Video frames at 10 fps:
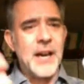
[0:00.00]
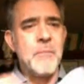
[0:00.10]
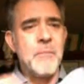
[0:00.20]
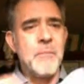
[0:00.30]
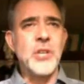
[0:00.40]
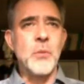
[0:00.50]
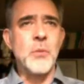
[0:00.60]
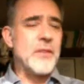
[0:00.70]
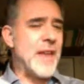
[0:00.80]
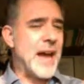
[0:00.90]
motion,
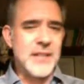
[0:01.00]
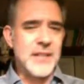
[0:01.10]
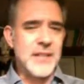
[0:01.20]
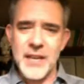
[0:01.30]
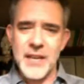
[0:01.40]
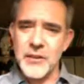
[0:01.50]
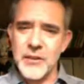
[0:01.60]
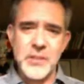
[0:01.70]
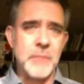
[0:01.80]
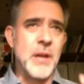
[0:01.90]
whether that is
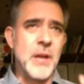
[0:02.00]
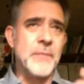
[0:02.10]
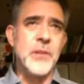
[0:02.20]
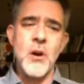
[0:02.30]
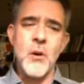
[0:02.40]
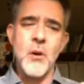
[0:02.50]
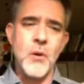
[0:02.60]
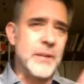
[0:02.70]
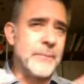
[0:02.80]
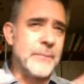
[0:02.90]
increasing blood flow,
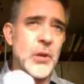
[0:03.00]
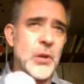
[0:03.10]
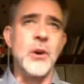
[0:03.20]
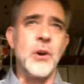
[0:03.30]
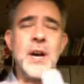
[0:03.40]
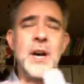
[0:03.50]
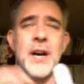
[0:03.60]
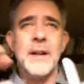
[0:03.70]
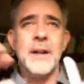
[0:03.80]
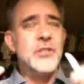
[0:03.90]
lymph flow,
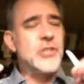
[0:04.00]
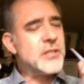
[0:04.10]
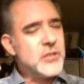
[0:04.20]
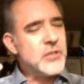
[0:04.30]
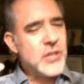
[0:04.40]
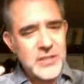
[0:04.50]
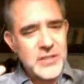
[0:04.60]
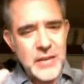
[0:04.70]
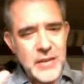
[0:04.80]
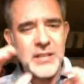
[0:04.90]
just
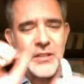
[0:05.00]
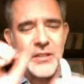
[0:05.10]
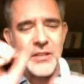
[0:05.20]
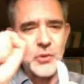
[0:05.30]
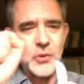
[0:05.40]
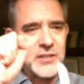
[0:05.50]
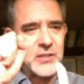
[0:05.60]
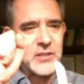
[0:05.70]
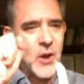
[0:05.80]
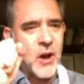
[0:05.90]
decreasing the
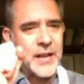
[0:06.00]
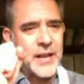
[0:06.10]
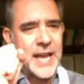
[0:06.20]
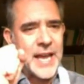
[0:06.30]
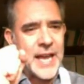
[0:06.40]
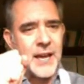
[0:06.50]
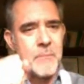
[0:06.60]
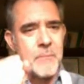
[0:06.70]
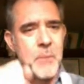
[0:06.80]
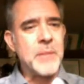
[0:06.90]
stress on
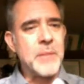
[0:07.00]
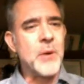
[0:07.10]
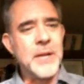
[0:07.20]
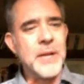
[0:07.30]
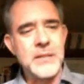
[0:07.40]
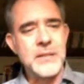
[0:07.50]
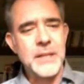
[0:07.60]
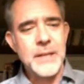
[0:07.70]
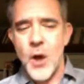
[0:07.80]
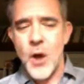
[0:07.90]
a bony prominence,
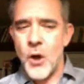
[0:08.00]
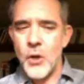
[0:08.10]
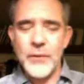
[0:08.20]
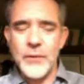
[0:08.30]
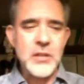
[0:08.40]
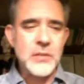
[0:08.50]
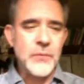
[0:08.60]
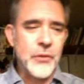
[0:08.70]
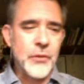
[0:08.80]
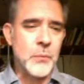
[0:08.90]
all very useful
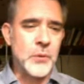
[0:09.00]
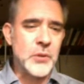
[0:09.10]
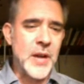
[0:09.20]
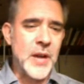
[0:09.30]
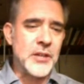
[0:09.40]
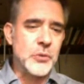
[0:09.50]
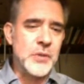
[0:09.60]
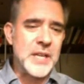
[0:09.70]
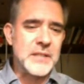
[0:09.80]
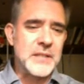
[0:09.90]
things when we're trying to
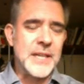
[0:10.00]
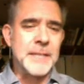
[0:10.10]
treat